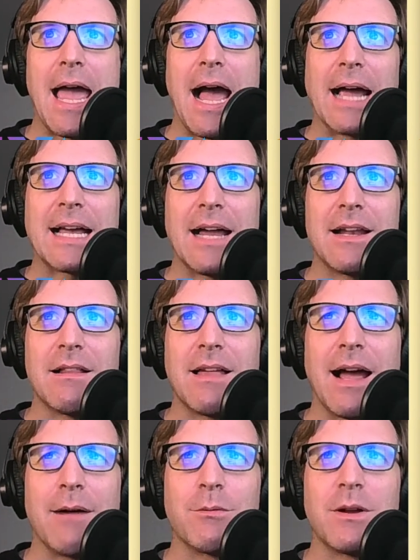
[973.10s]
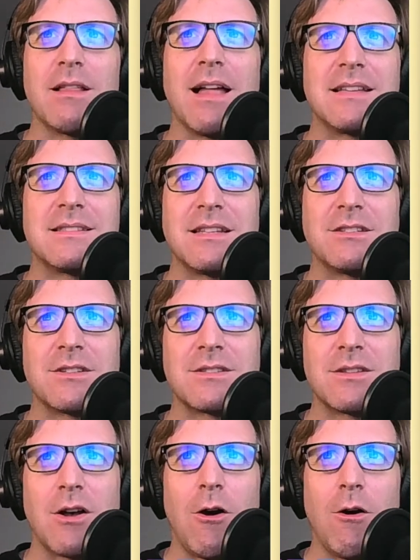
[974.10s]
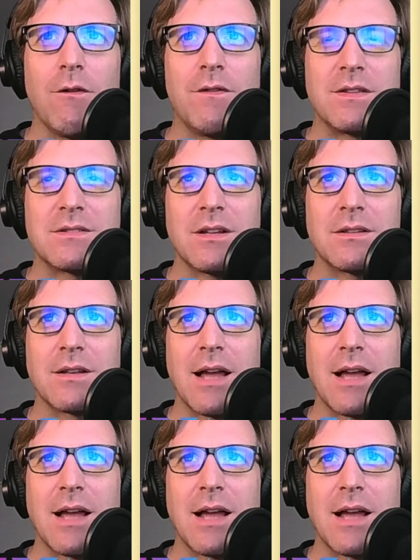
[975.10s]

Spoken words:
I realized it just all of a sudden.